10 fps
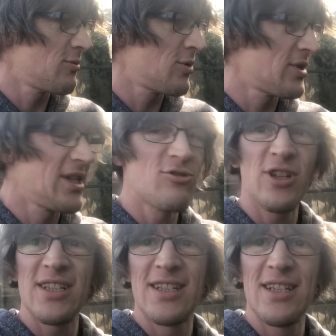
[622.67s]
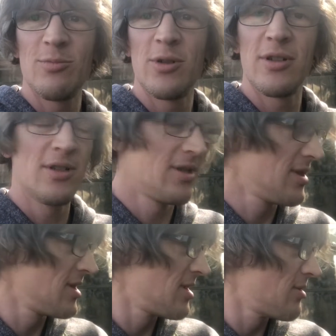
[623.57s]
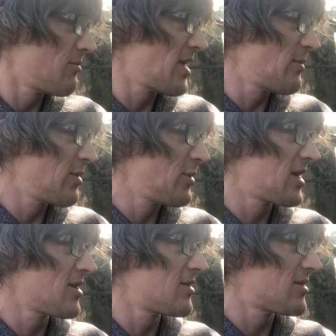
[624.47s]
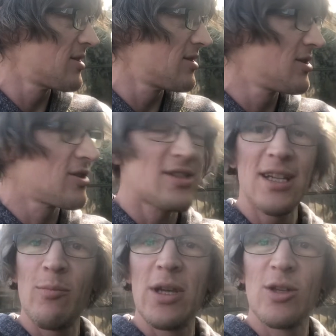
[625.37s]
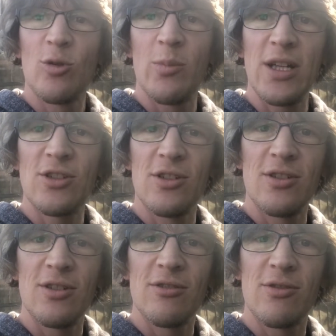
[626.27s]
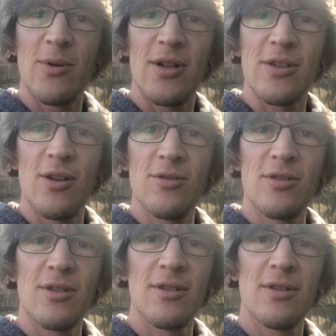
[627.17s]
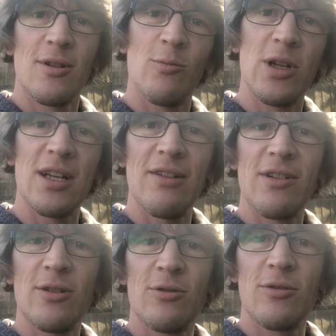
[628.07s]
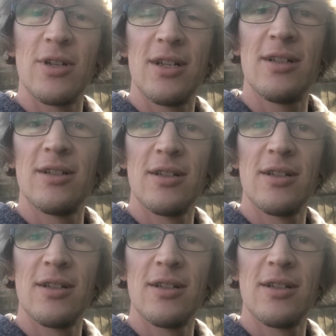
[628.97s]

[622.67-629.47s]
interest is, but maybe we could you could send me your pictures of your tomatoes, and we could have a little.